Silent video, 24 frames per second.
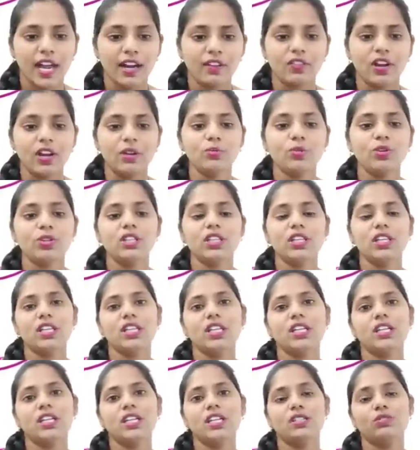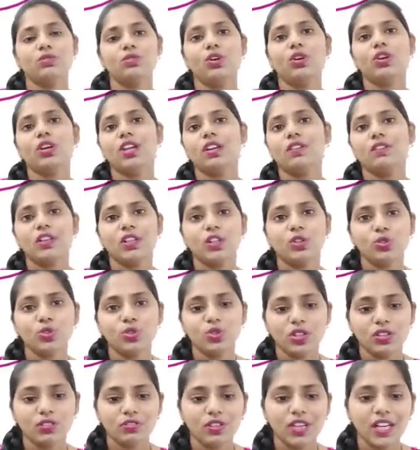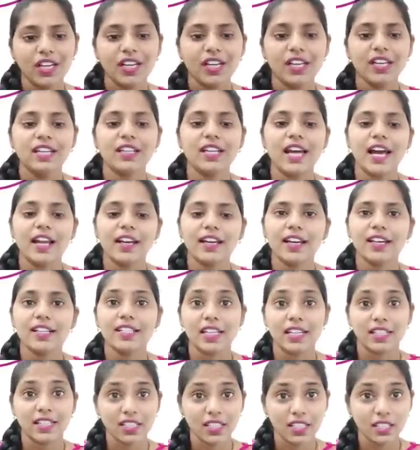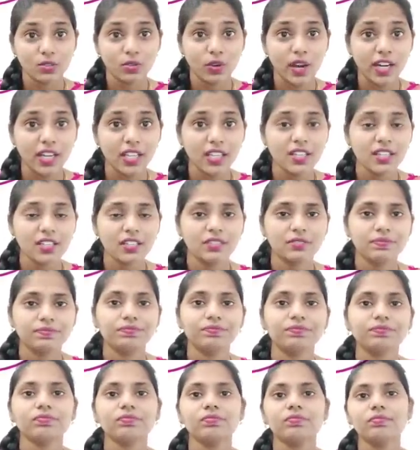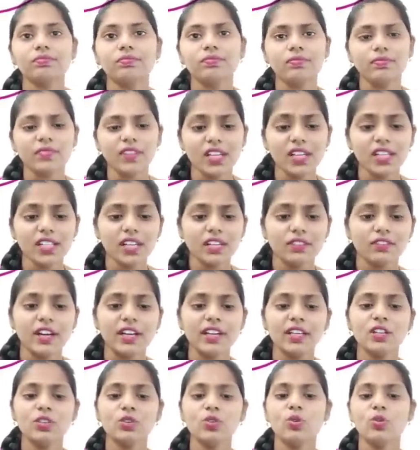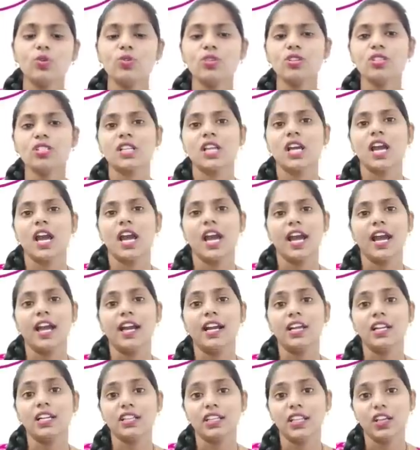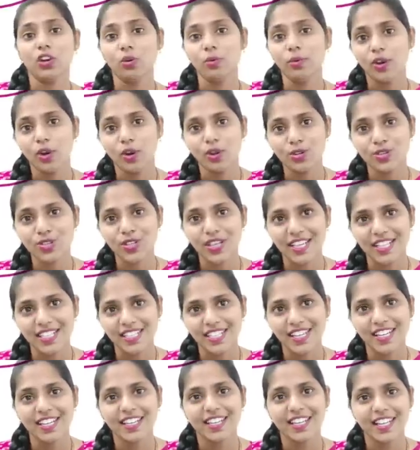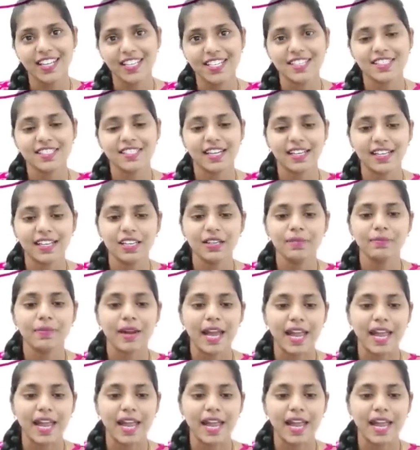and one more thing here is we are giving you the weekly targets and this is one year one year course and there will be also essay and case study